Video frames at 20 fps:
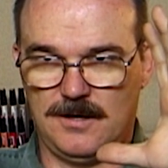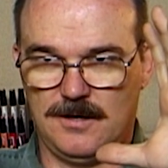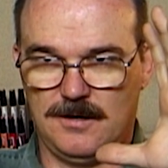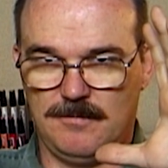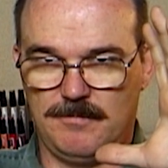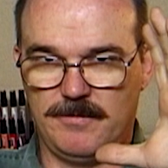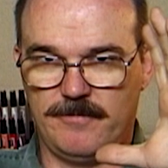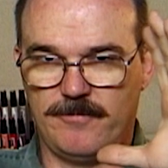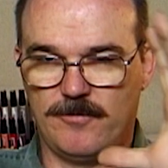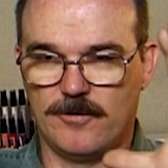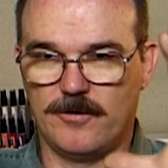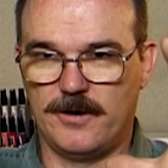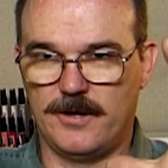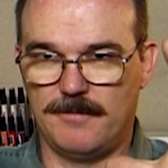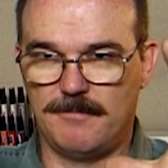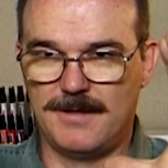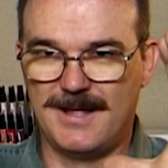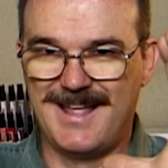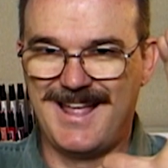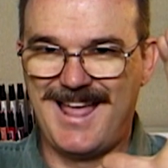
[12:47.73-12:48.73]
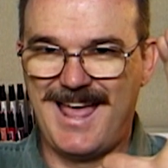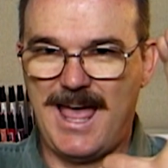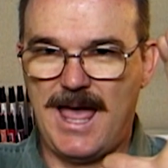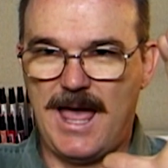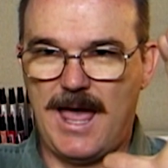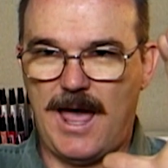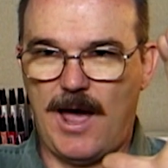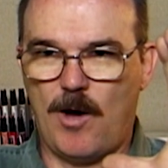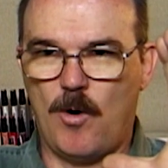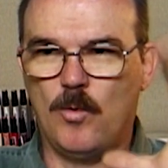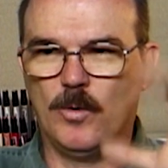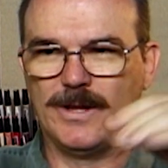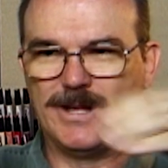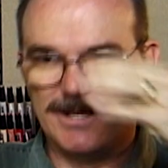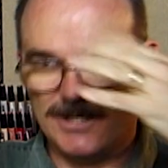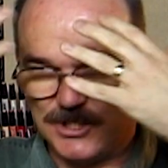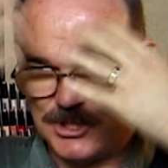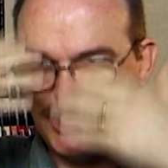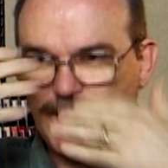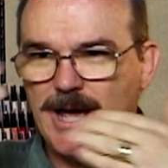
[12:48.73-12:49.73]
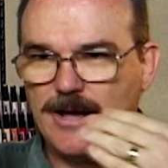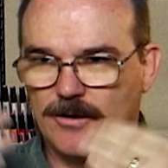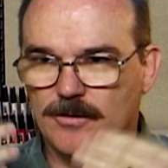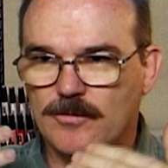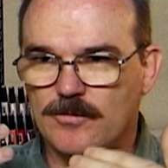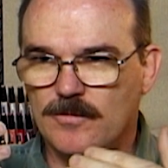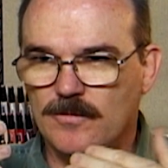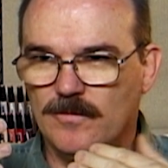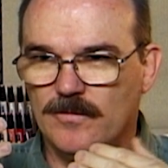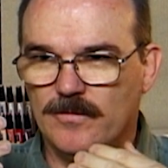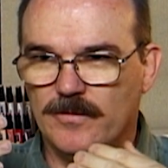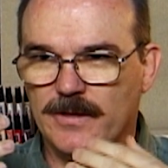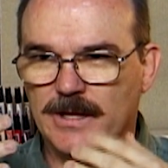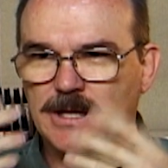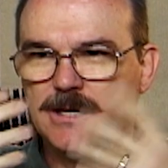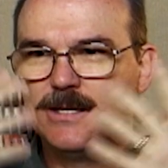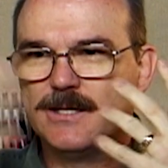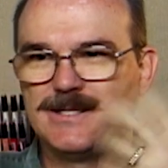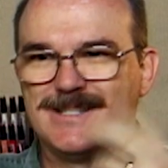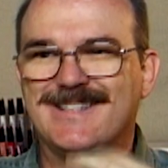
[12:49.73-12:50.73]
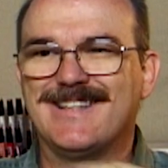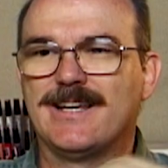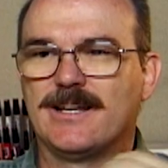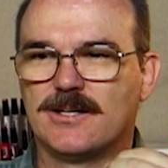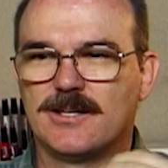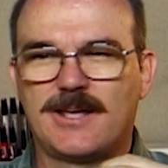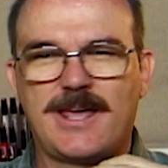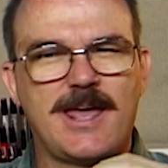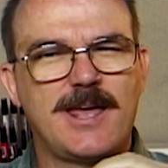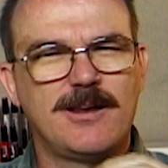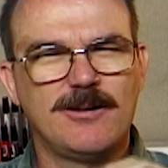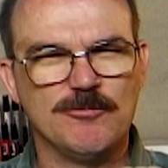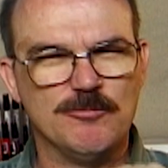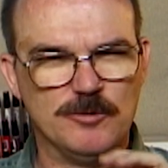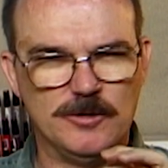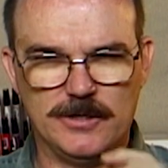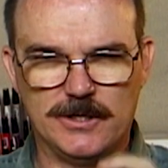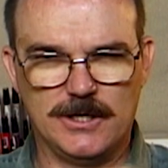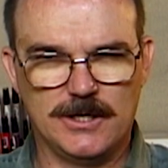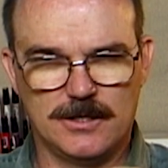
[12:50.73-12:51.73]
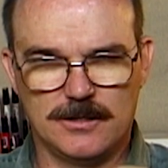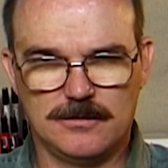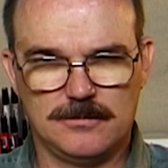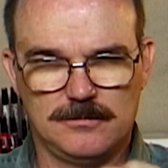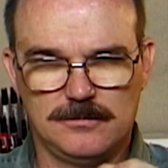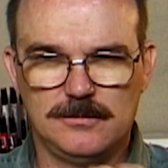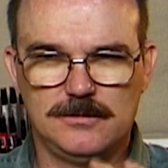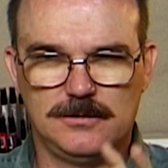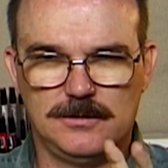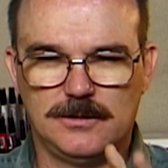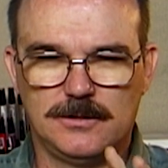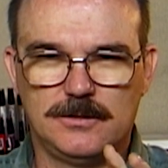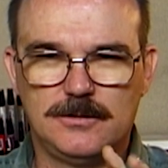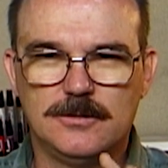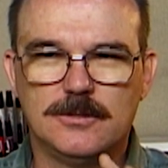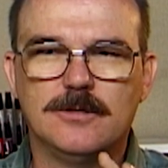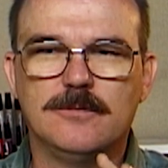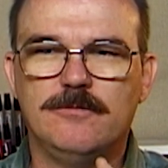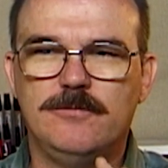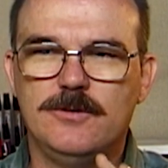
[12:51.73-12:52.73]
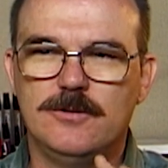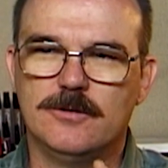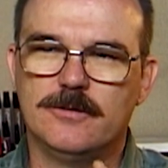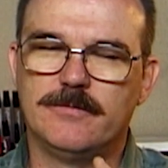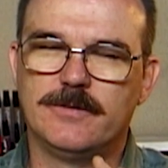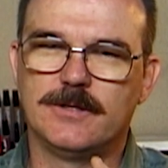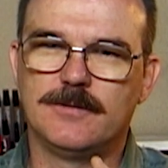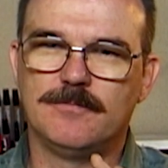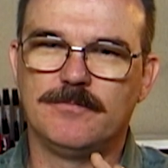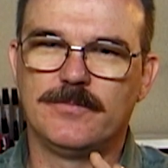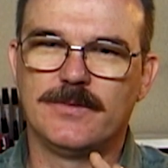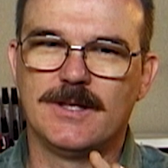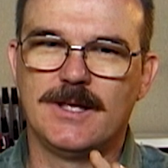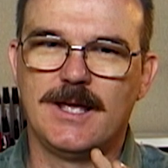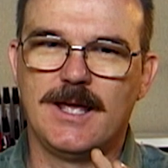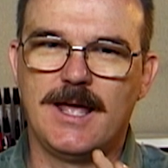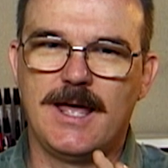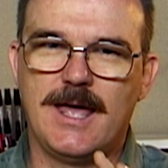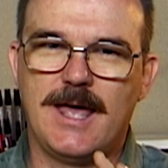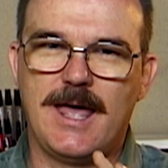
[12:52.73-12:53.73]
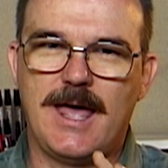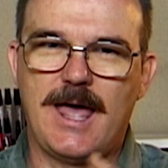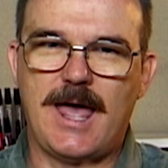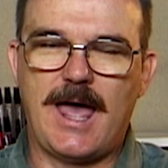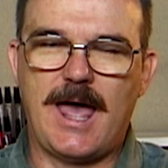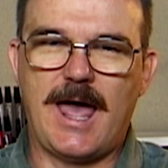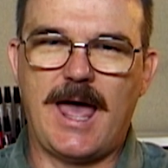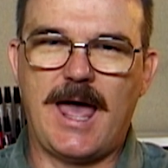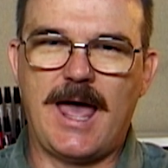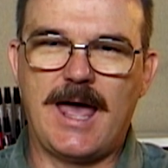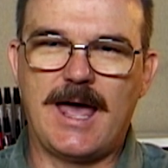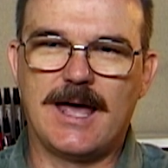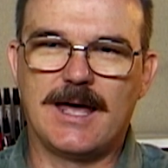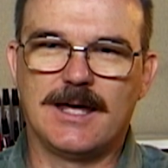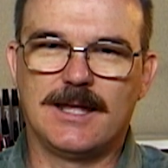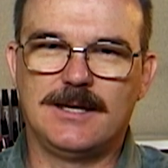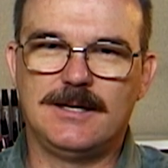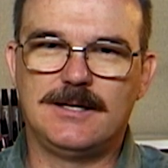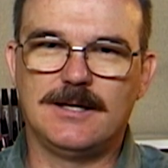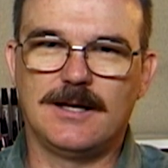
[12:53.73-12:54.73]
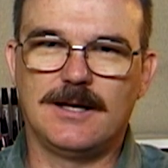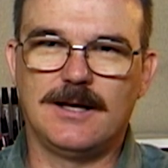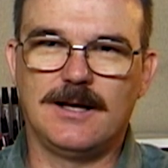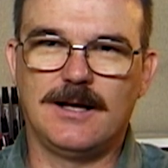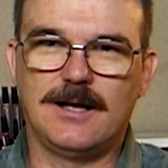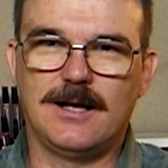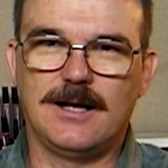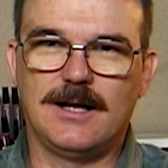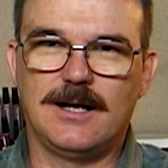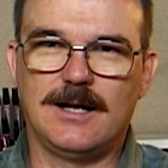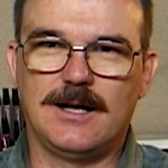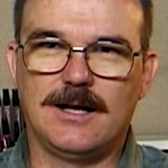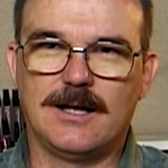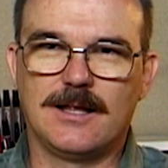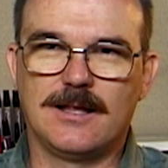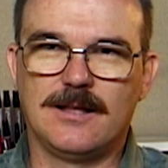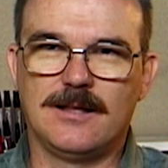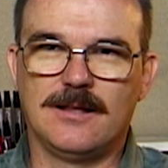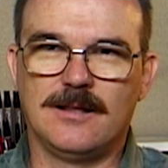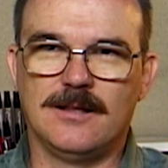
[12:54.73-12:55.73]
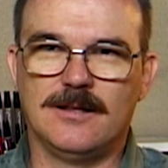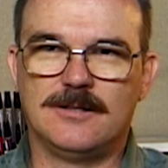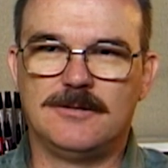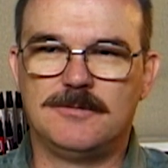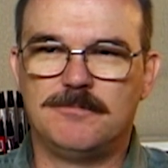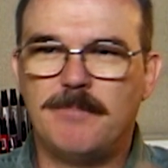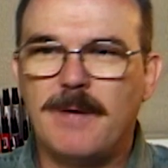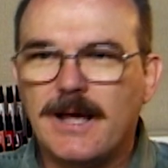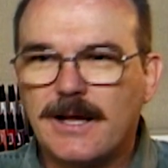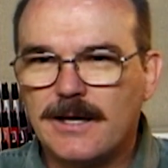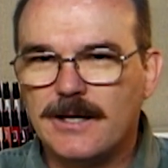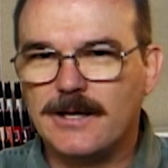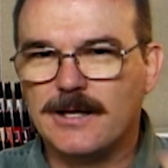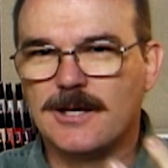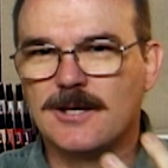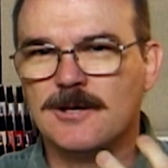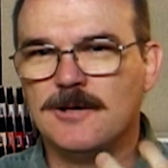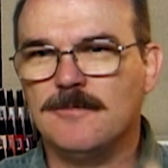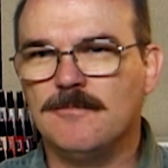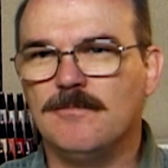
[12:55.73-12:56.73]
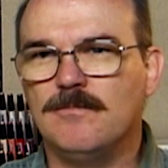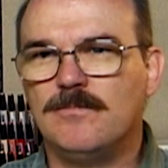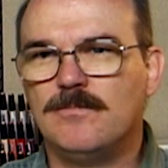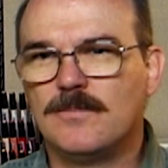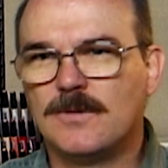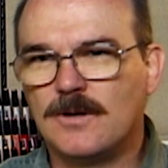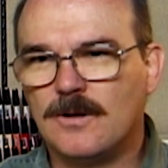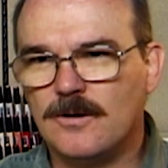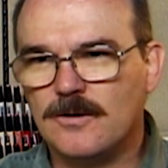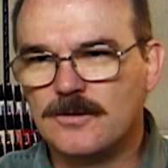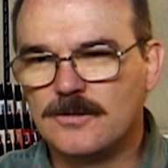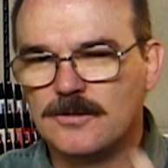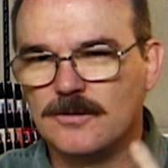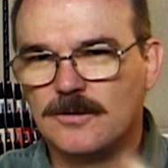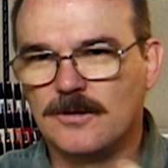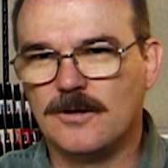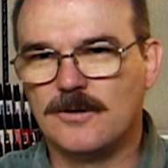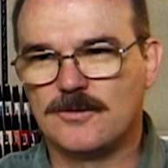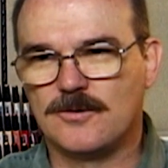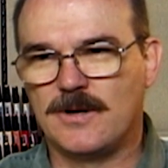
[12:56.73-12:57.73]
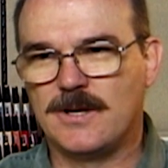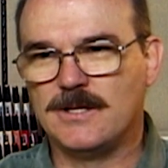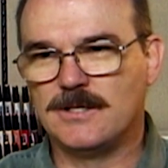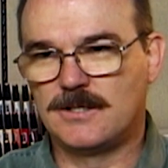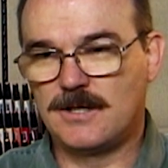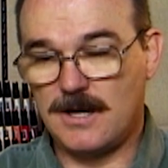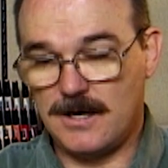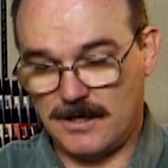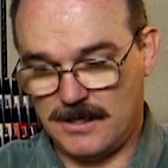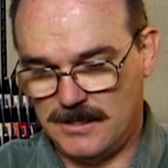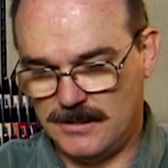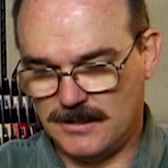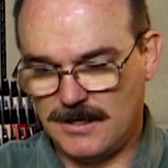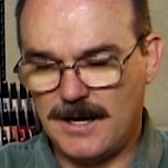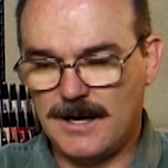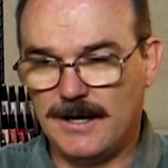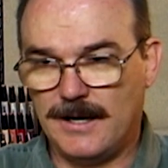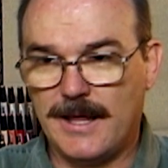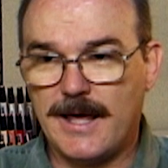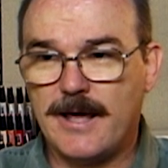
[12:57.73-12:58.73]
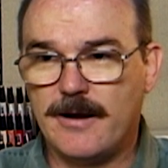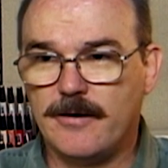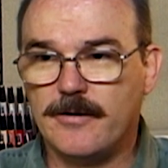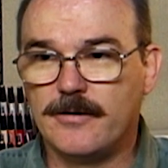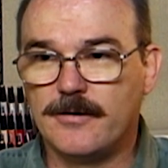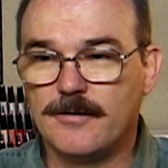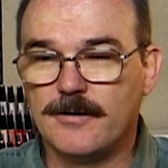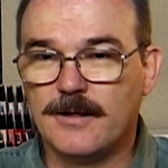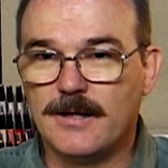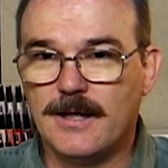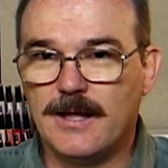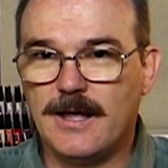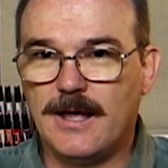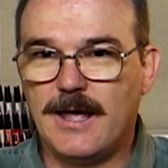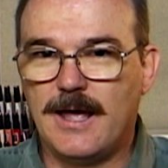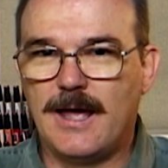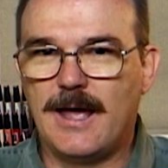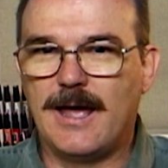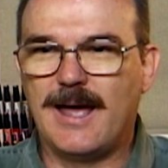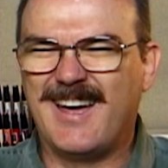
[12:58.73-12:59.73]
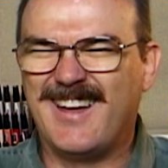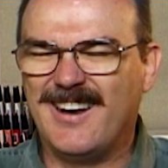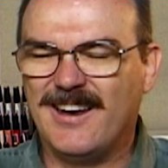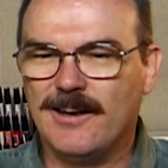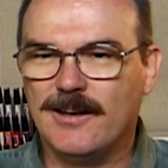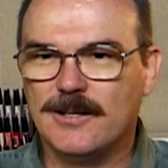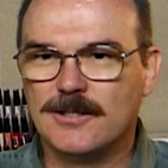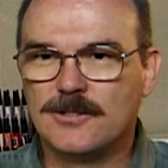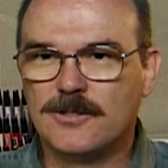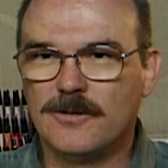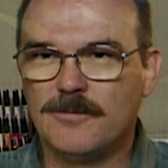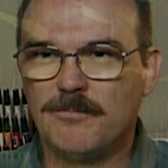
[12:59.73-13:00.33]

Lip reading: before him, only in shadow, indistinct, can't really get a good view of it, and it's beckoning him closer and closer, and he's got a lantern, and at a certain